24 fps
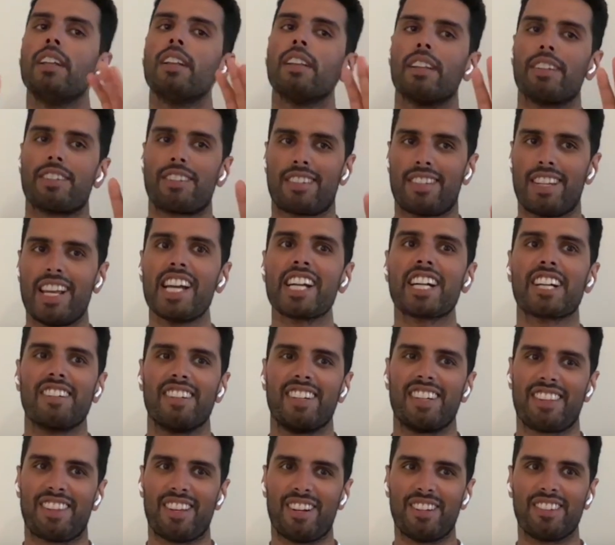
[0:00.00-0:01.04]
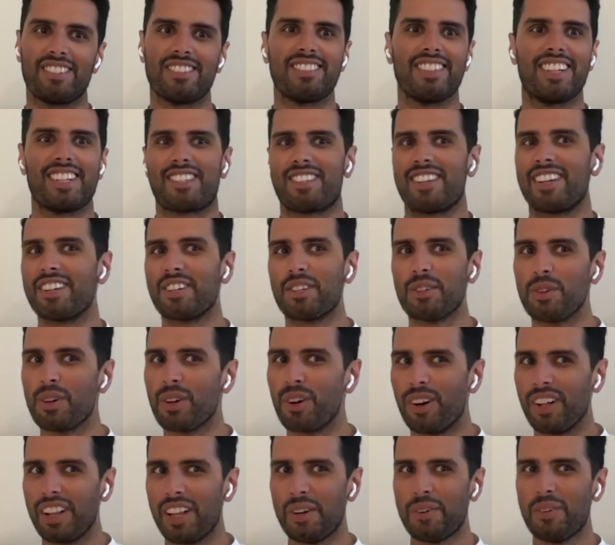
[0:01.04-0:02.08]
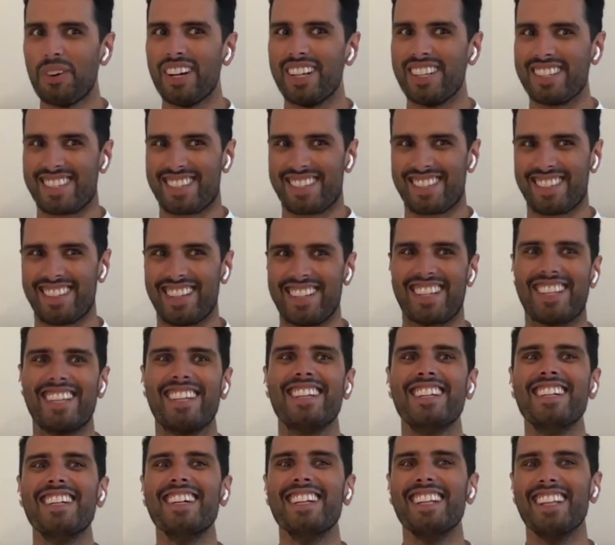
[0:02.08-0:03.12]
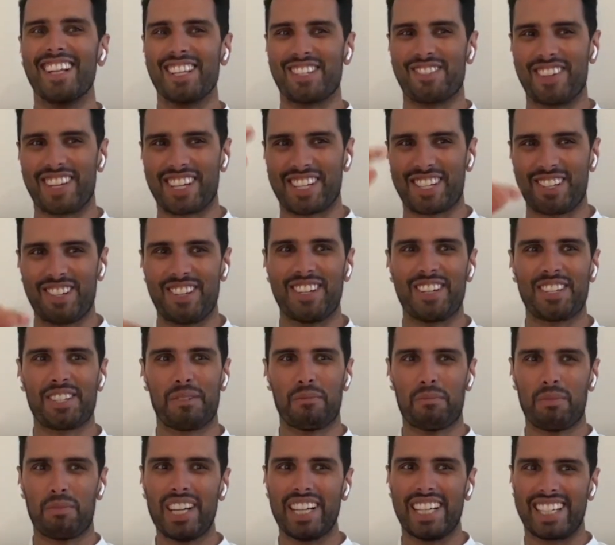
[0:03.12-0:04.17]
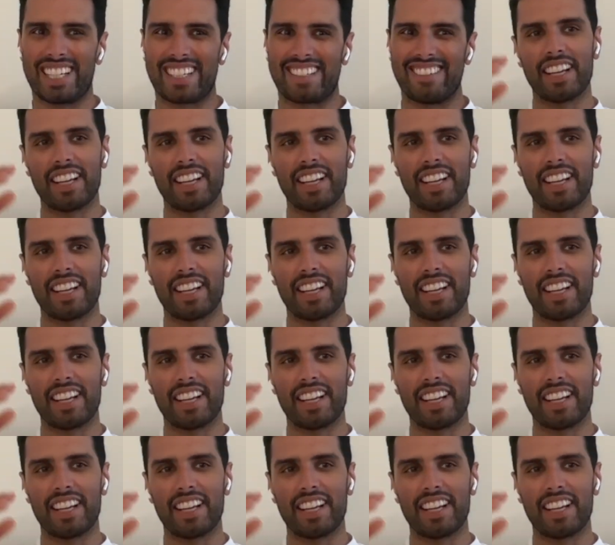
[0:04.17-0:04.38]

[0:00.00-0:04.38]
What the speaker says: Let's stagger it though. Let's not do it all at once. Let's make sure it doesn't break.